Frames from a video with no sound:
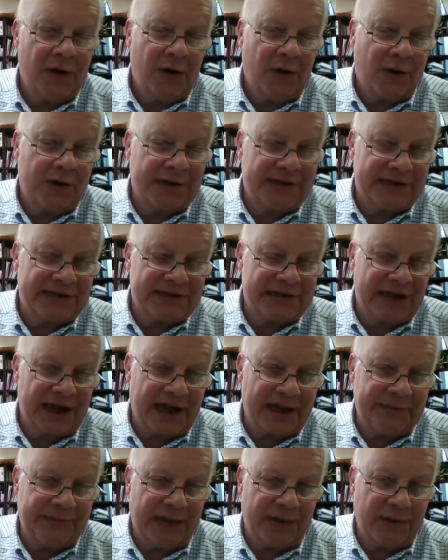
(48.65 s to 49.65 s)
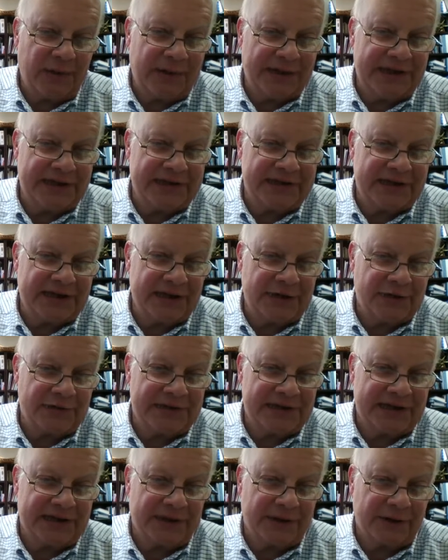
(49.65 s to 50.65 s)
or decide by what his
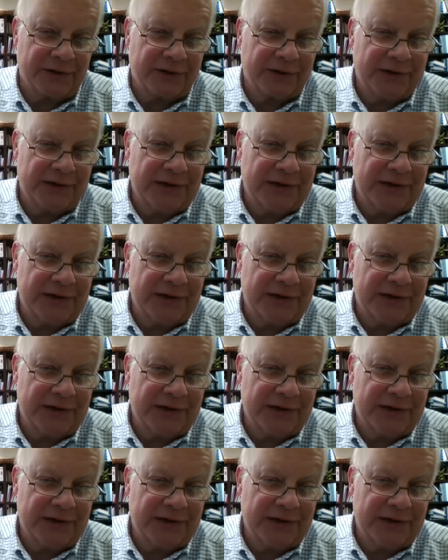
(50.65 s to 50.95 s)
ears hear,